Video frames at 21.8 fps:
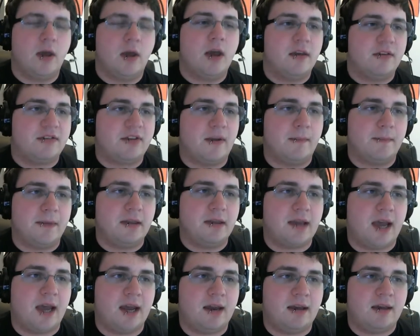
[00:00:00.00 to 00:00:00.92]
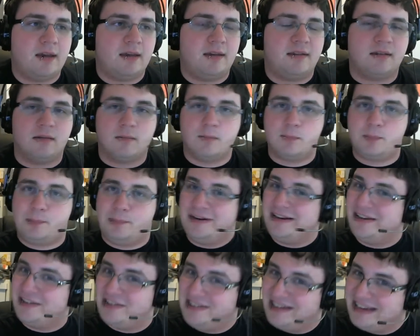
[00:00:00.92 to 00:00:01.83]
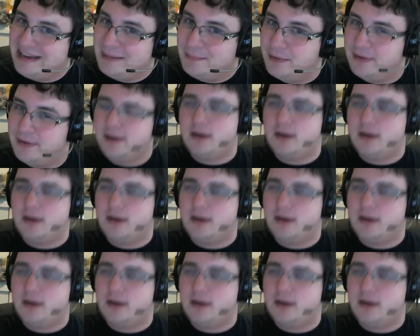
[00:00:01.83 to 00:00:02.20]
Something that is pretty cheap,